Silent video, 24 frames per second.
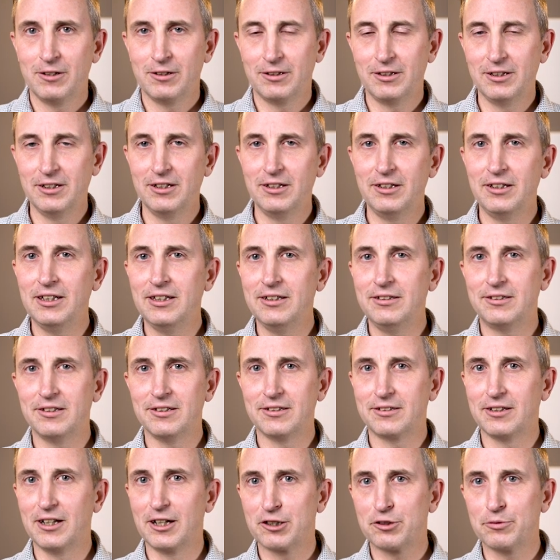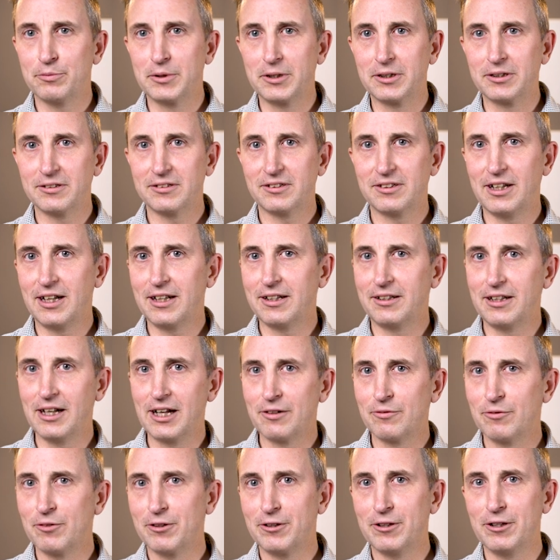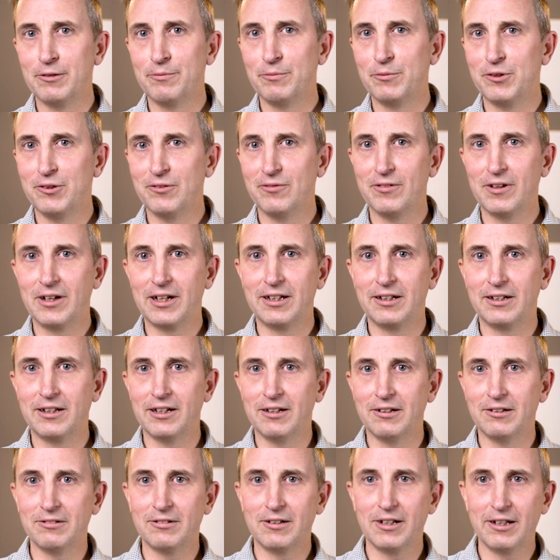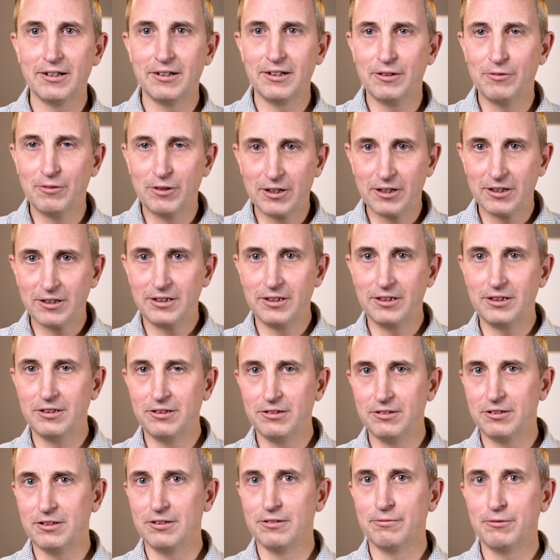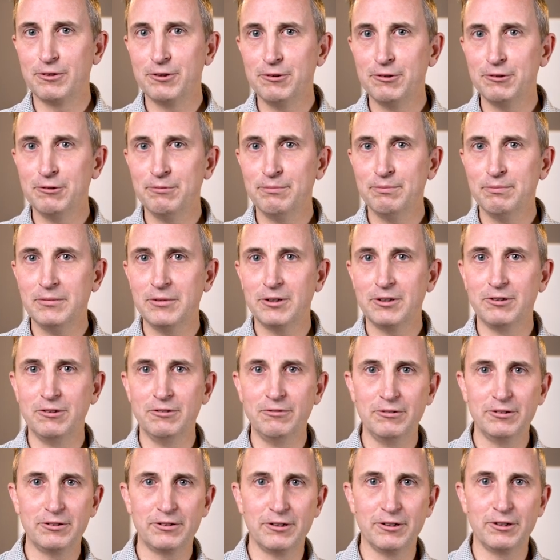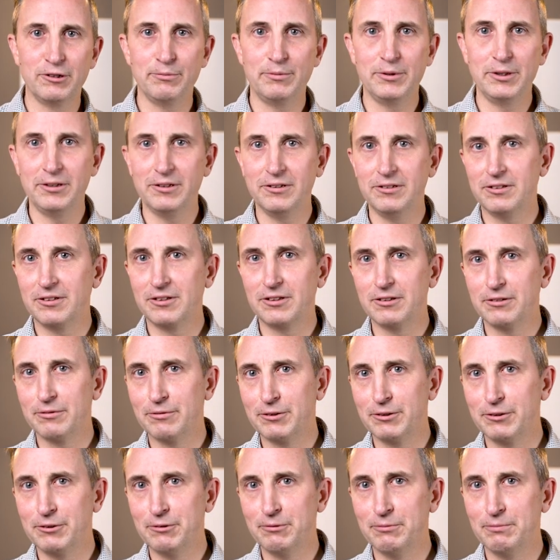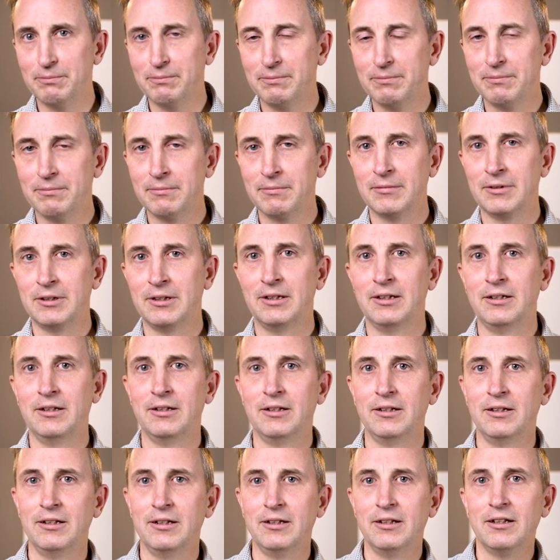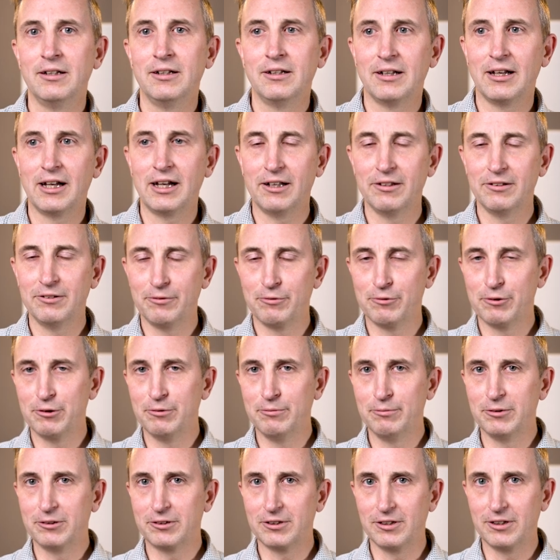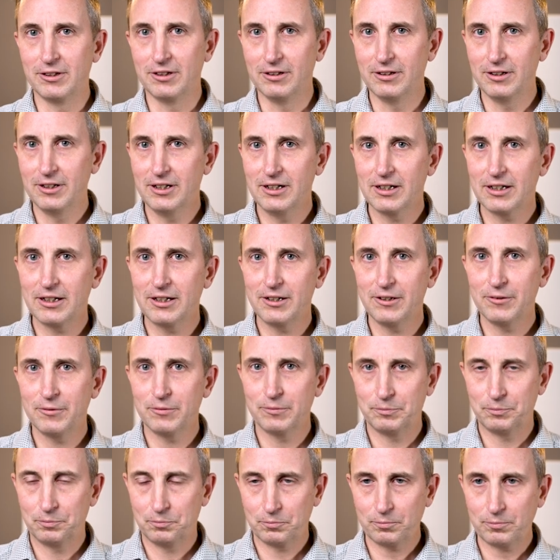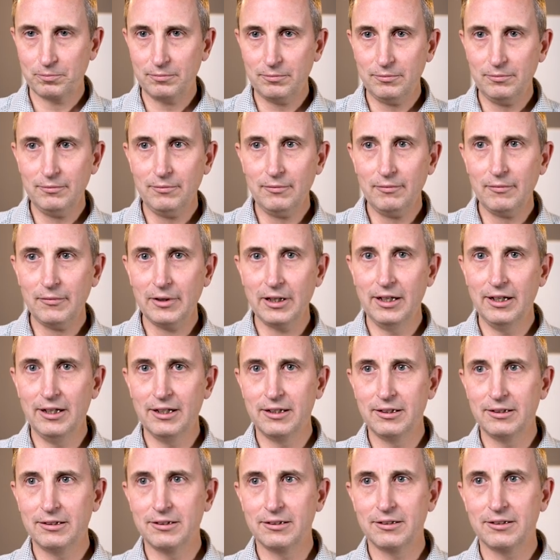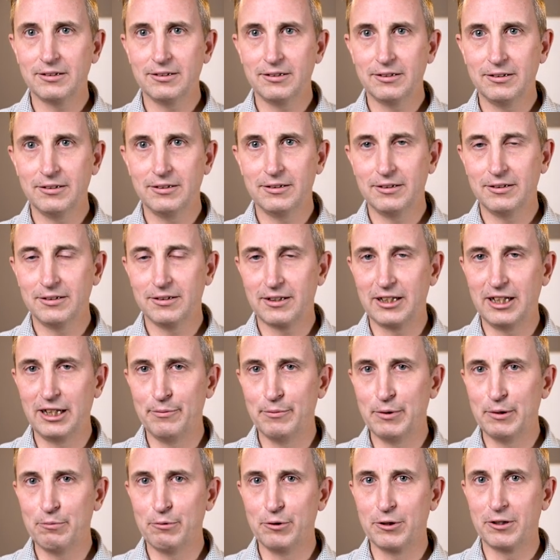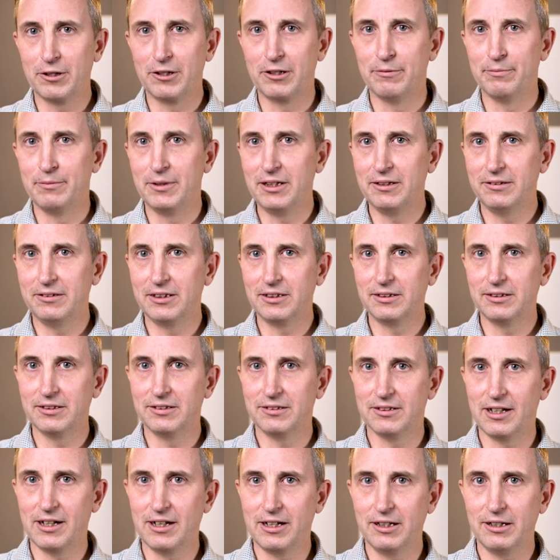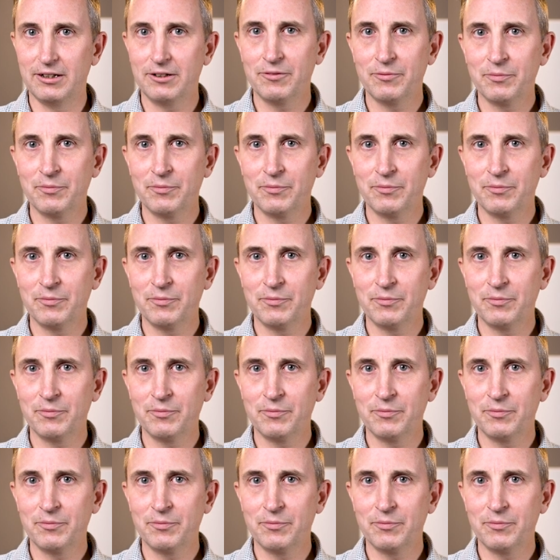did a needs assessment, sat down with them to find out how they wanted to use the room, who was going to be using the room, how the room was going to look, and came up with an amazing design.